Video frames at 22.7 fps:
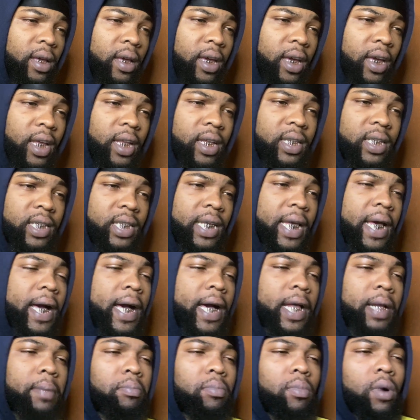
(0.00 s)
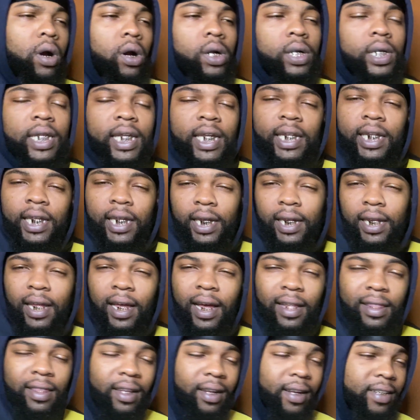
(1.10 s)
Inside Barlinnie.
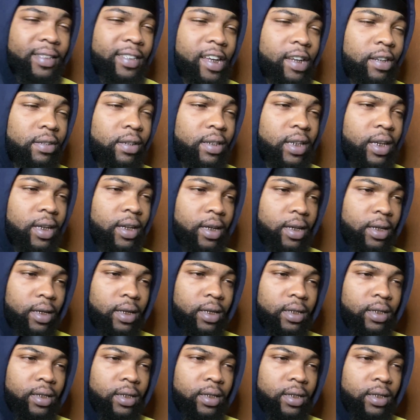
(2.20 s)
I think that's how you say it.